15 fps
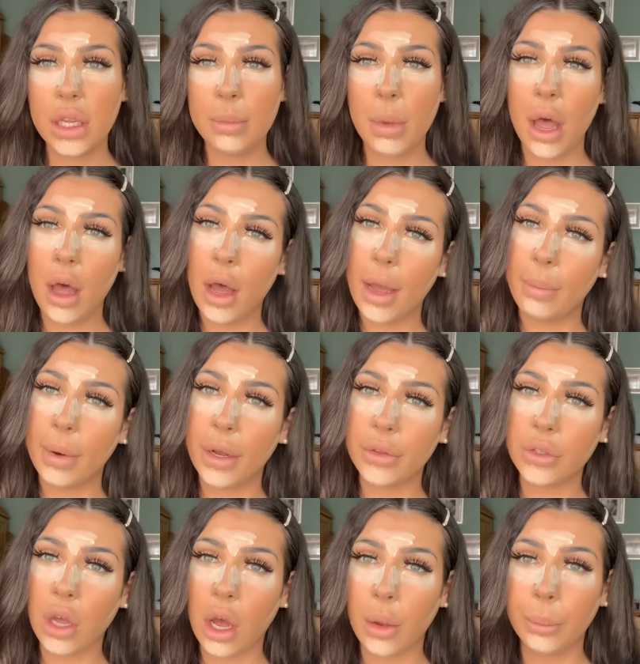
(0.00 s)
my eyebrows
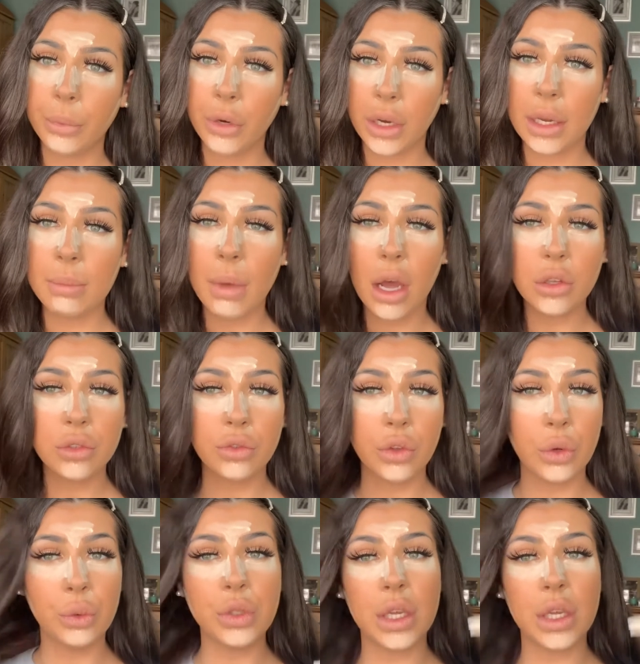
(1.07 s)
are pretty much filled